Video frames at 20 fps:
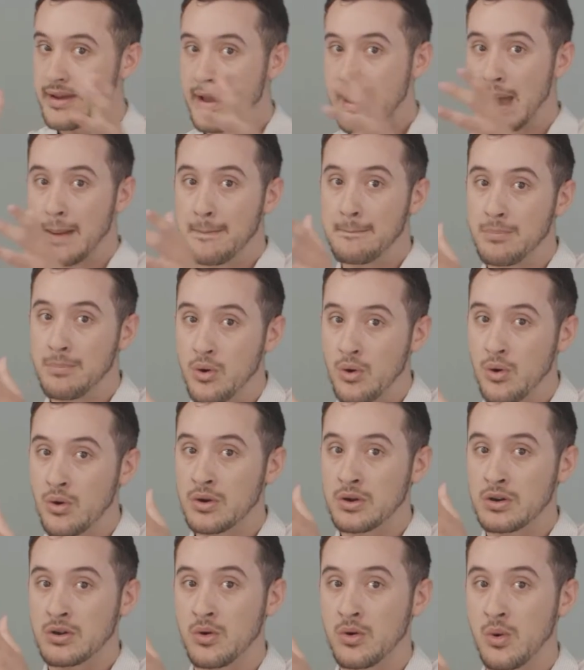and
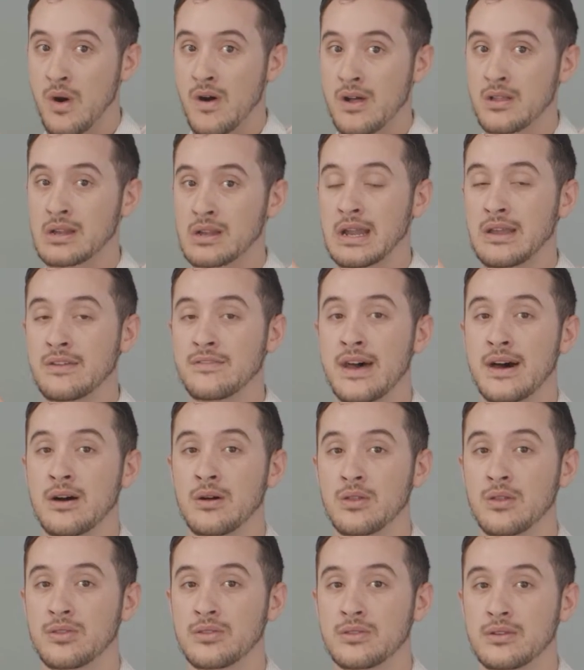poor quality of
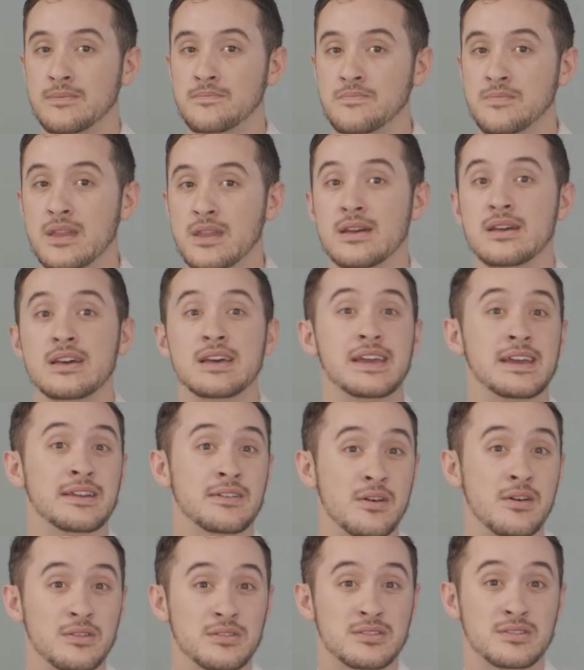health. And
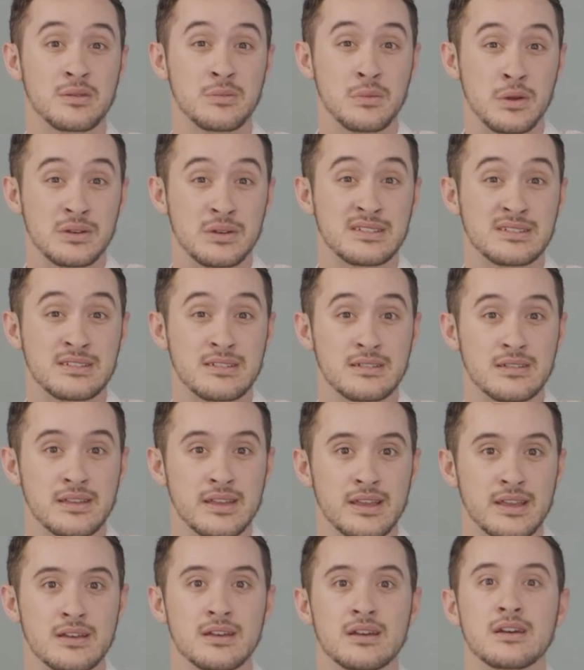also more
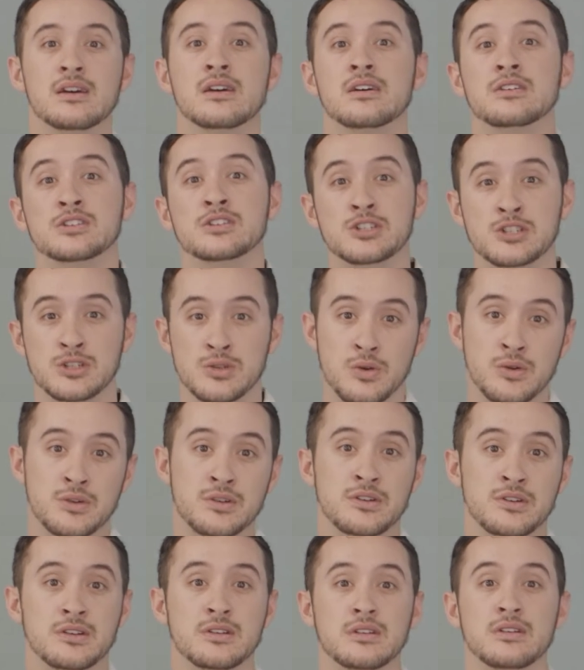recently,
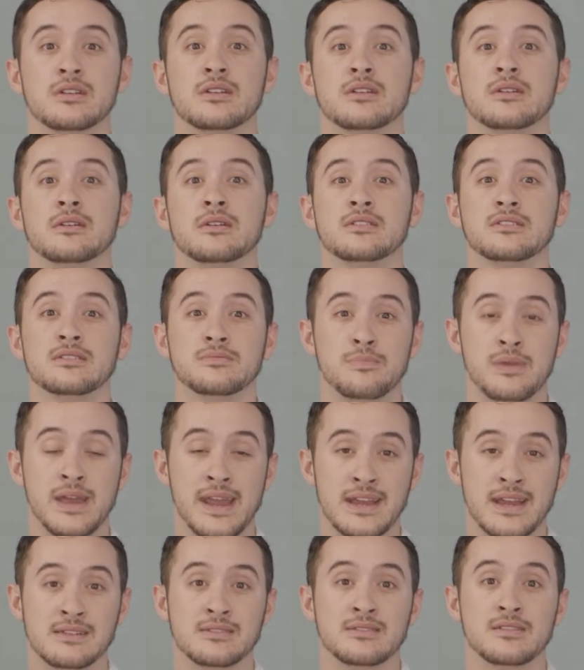shorter
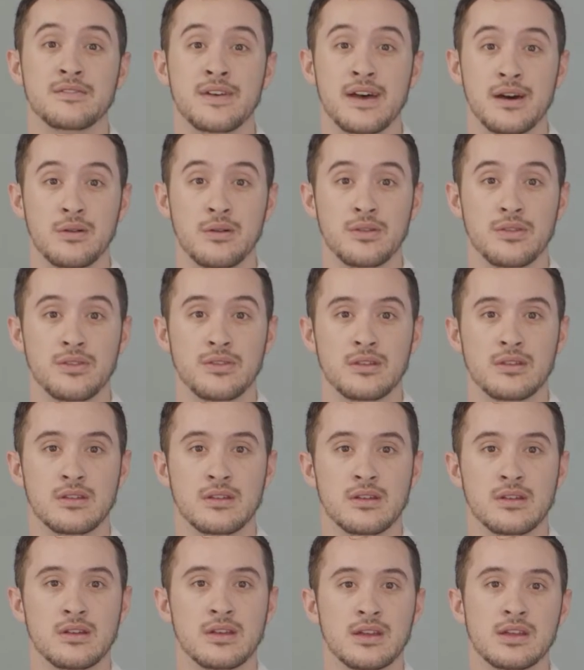spans of health.
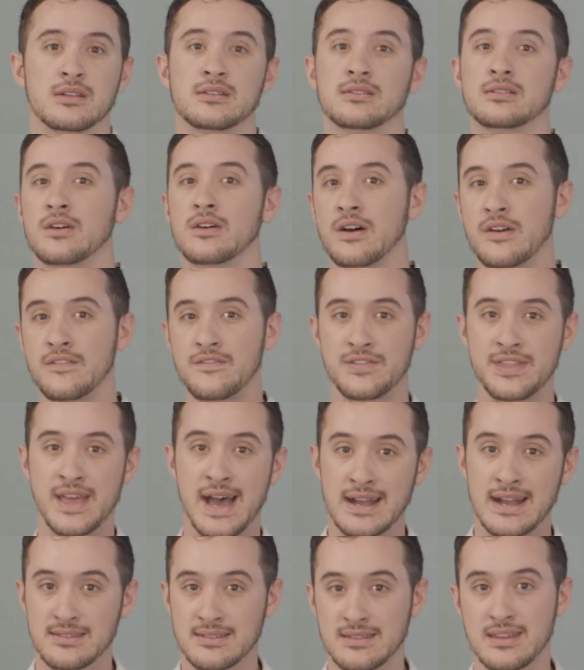So if
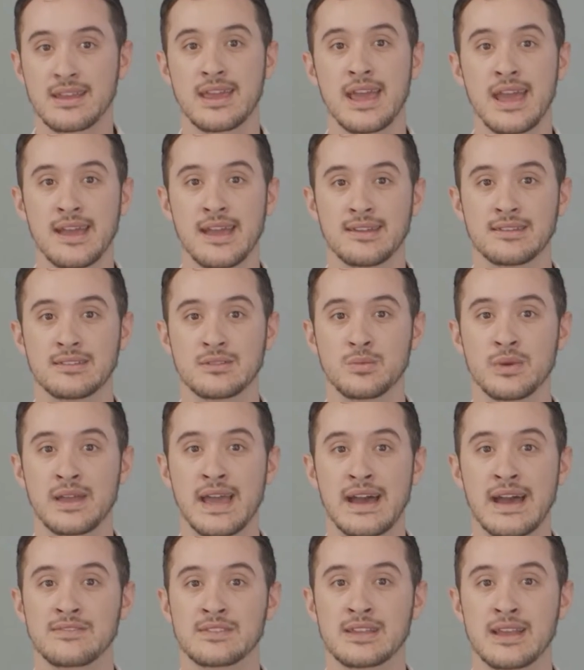that's the case, we
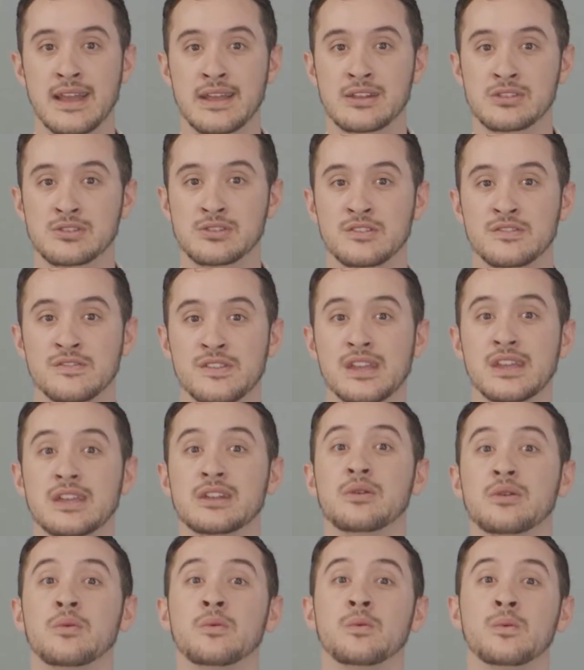have to intervene
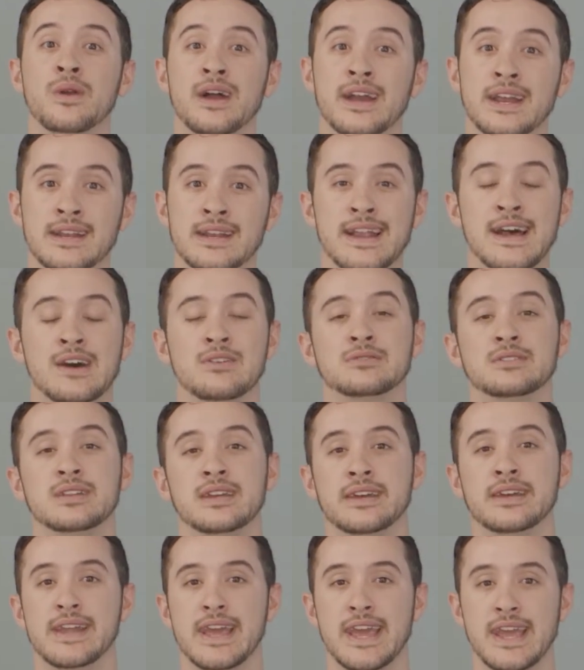right now
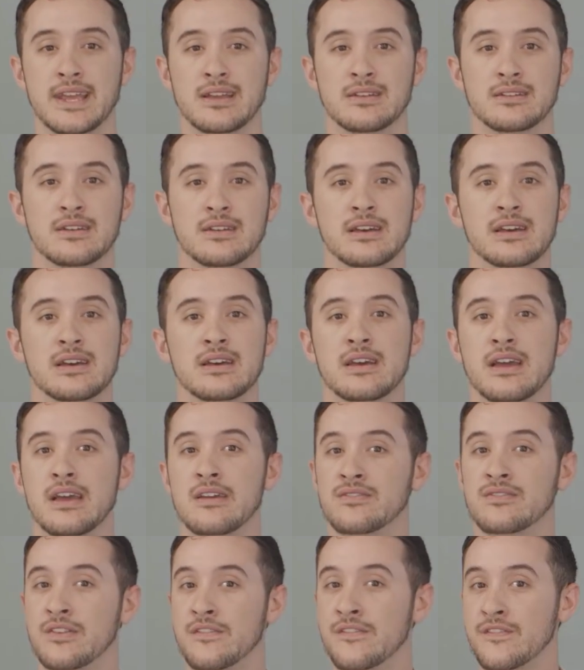today.
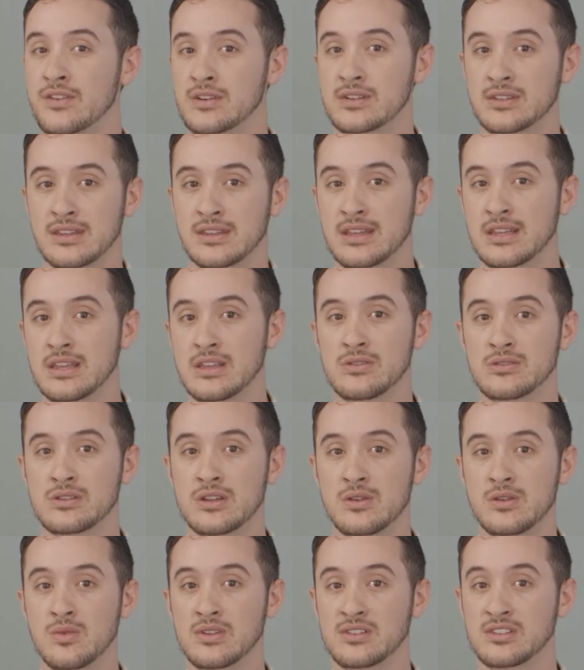If the first thing you
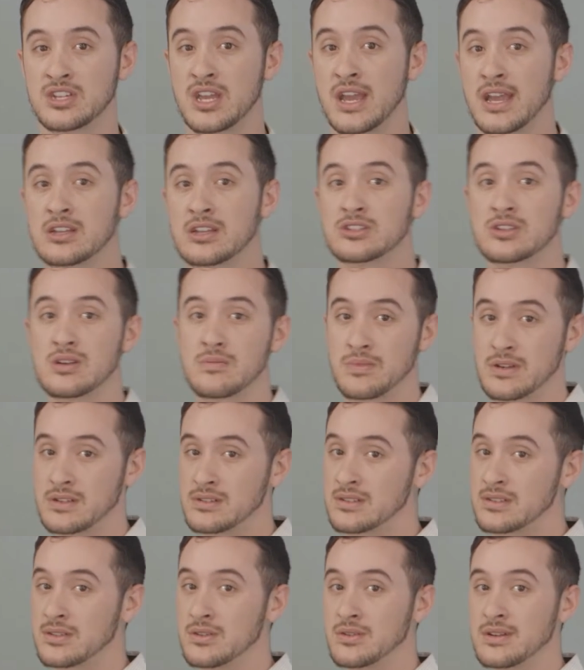do is change up your
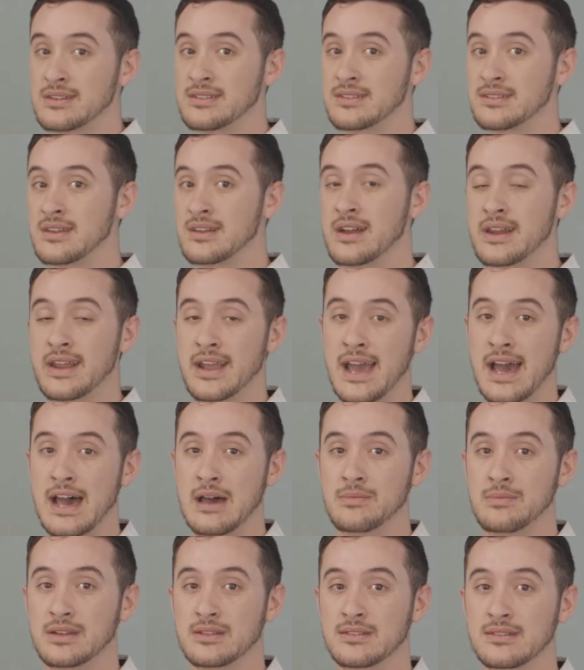students' studying
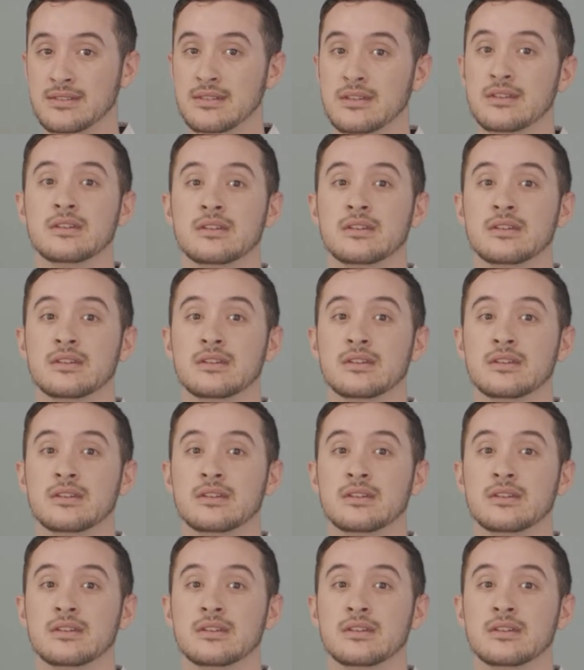habits,